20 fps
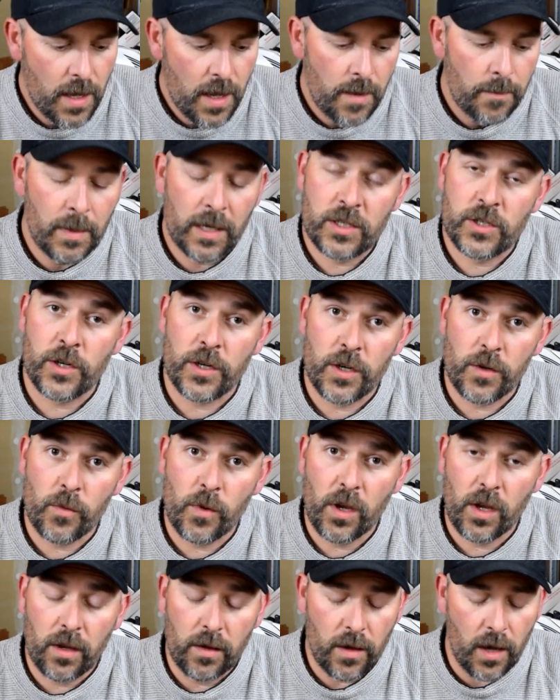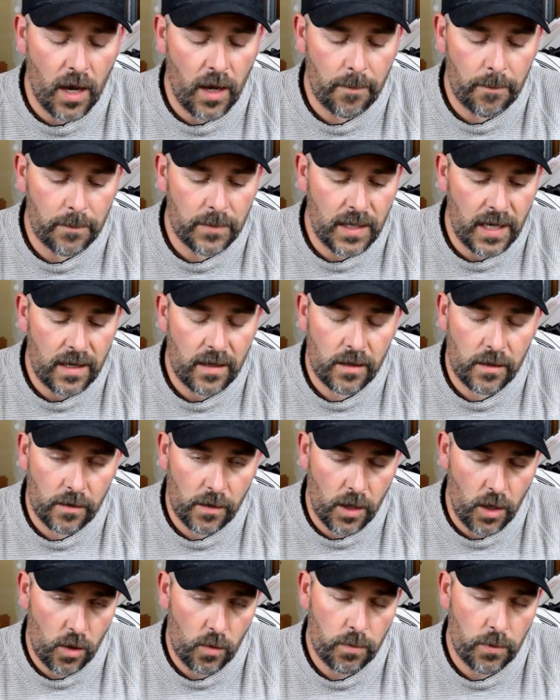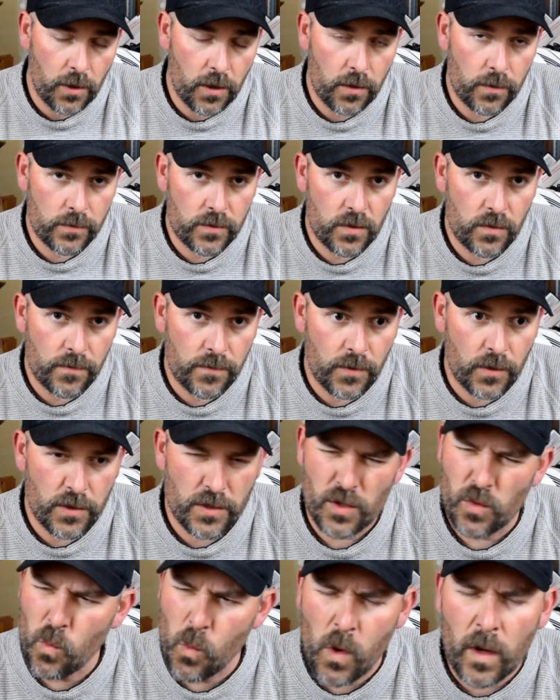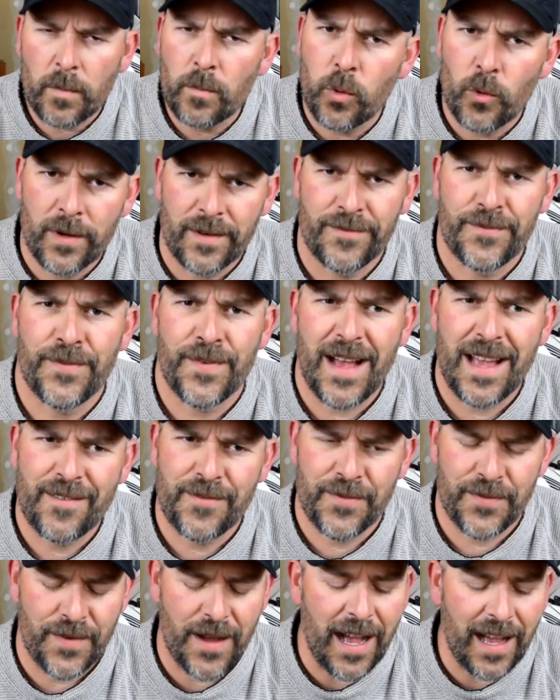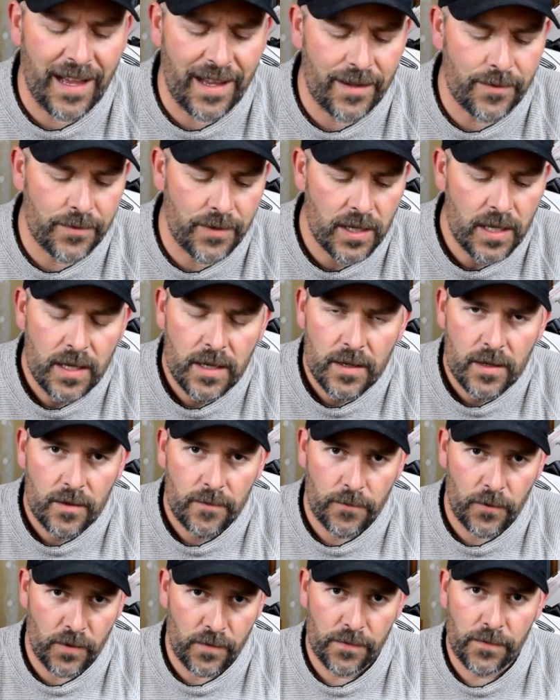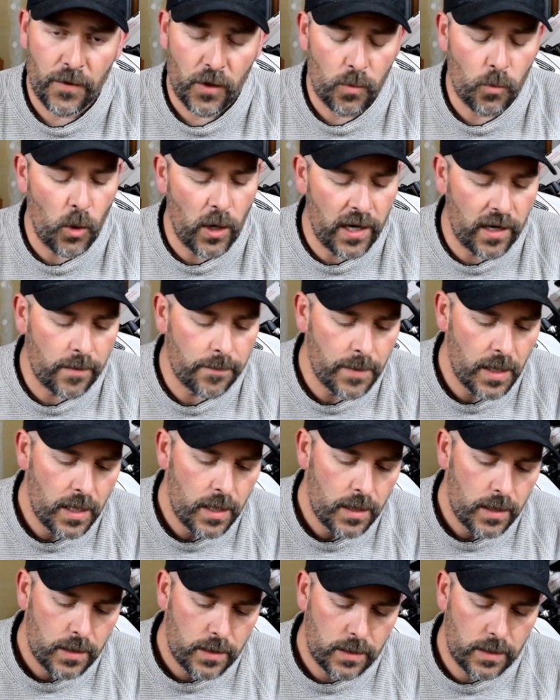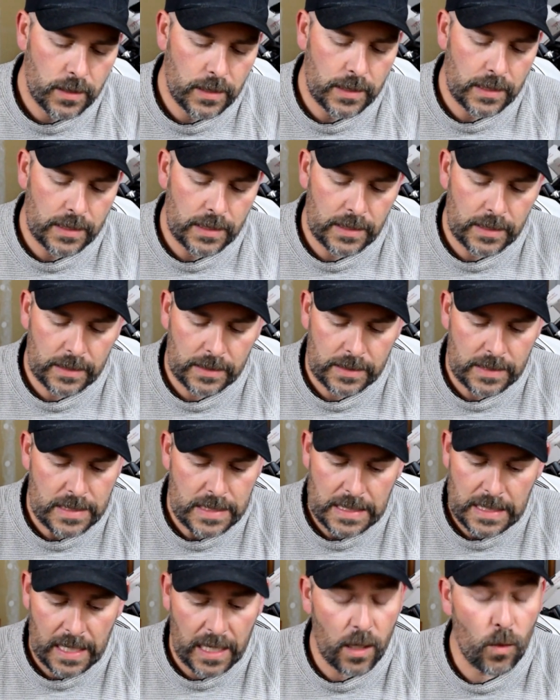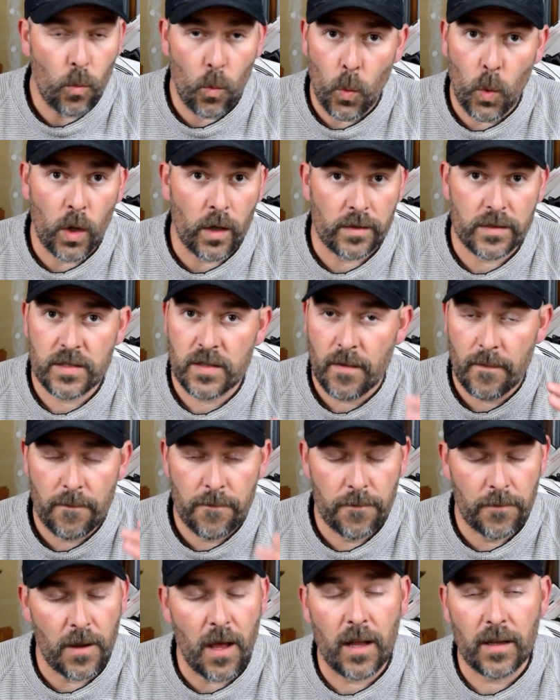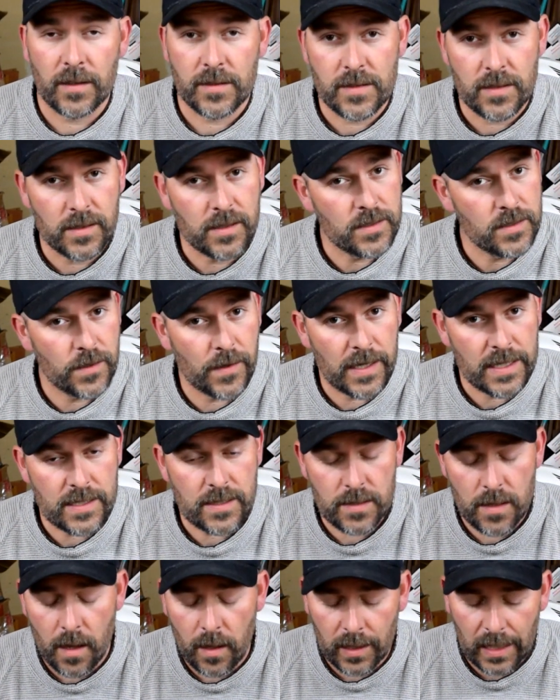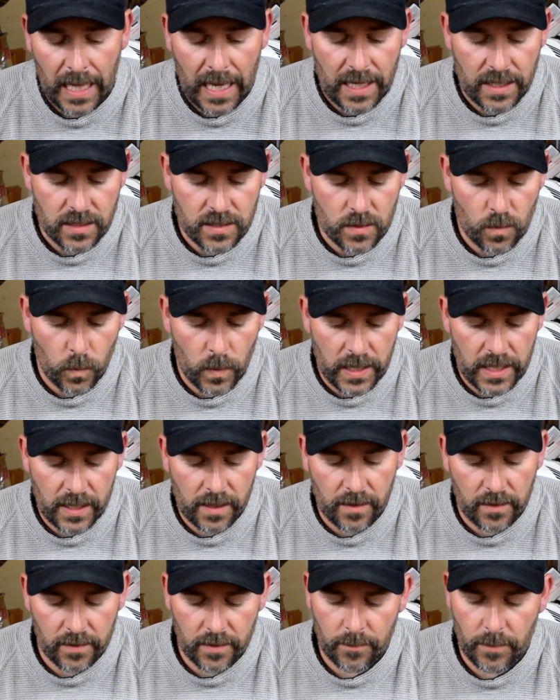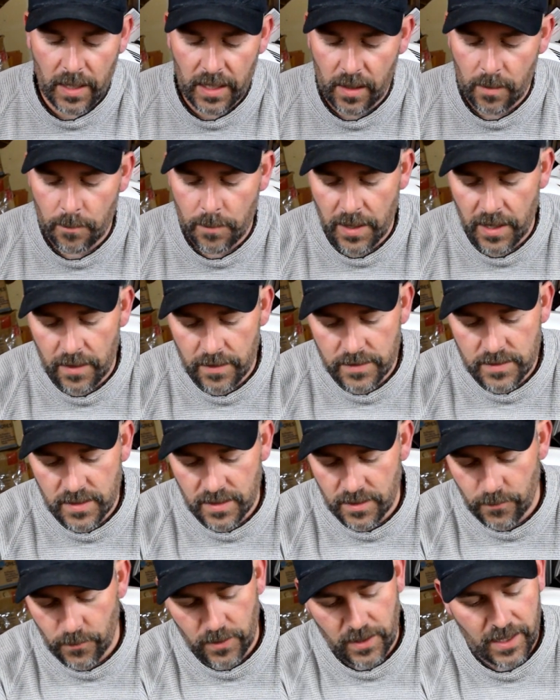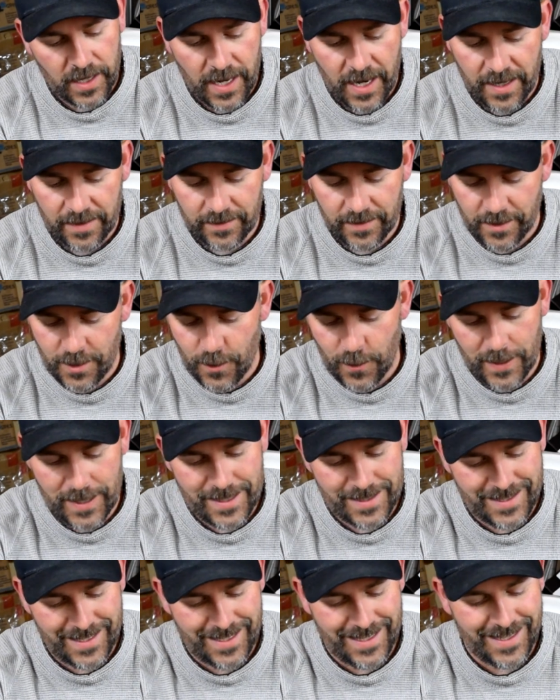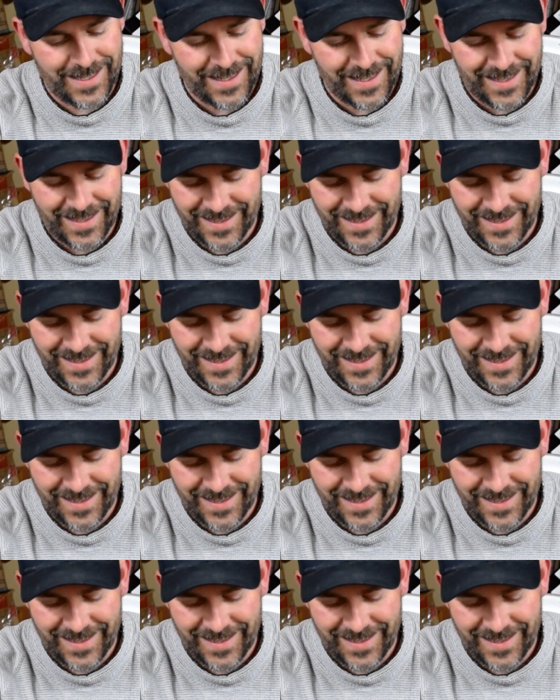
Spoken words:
Make sure you update your GoPro to version 1.55 for the firmware, and it works flawlessly. As you guys saw last week in my comparison when I had the crazy